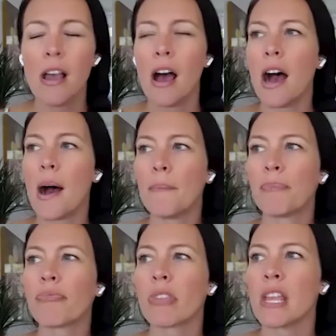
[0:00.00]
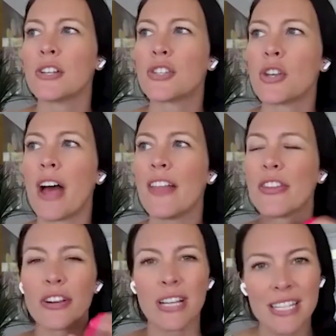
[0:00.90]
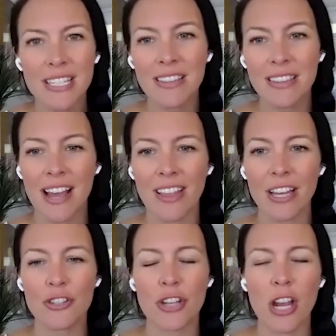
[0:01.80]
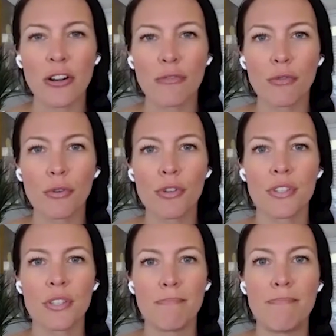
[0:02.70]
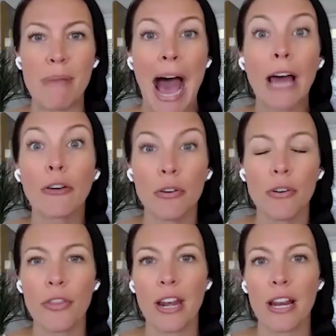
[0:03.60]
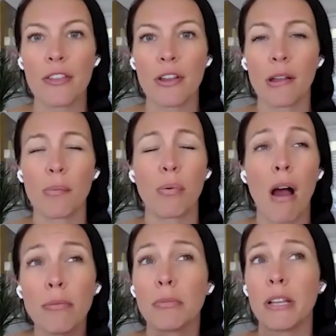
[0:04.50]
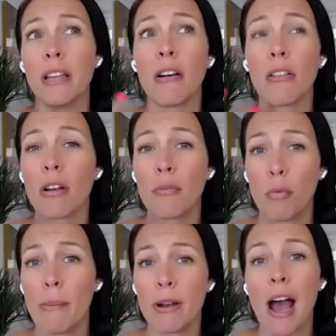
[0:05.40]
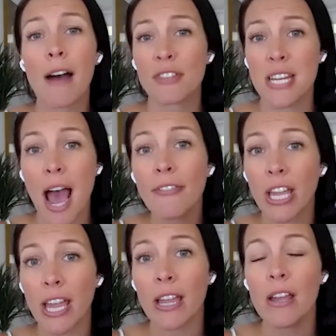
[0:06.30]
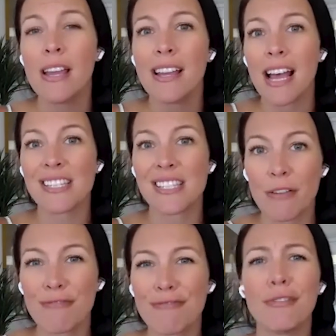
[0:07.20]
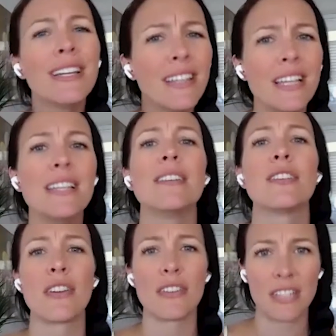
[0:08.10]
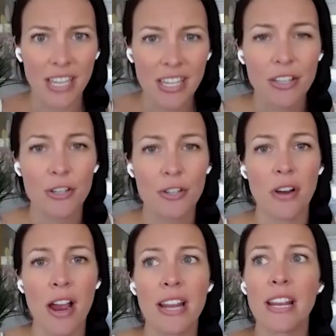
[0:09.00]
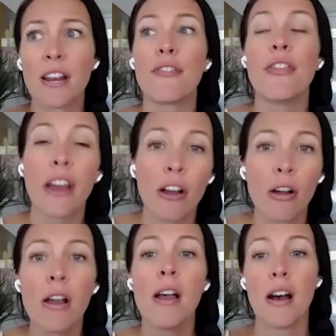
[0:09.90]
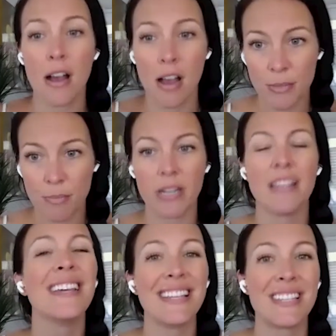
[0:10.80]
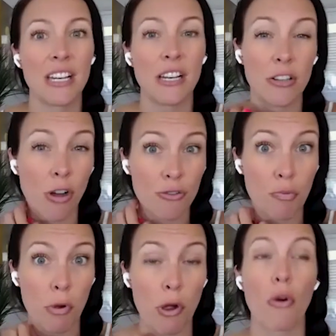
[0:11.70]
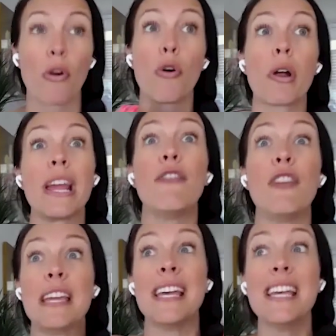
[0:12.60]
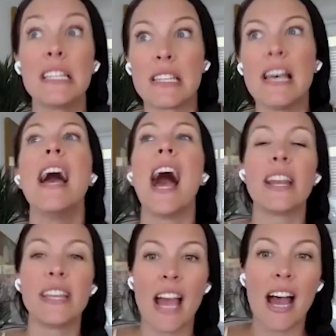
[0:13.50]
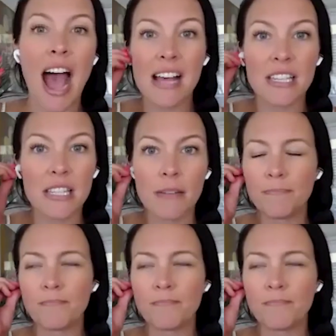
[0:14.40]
So that there isn't that like gender roles battle that I think probably a lot of women have to navigate as they really start to hit their stride. And if their husband isn't an entrepreneur, or if he is and yet hasn't,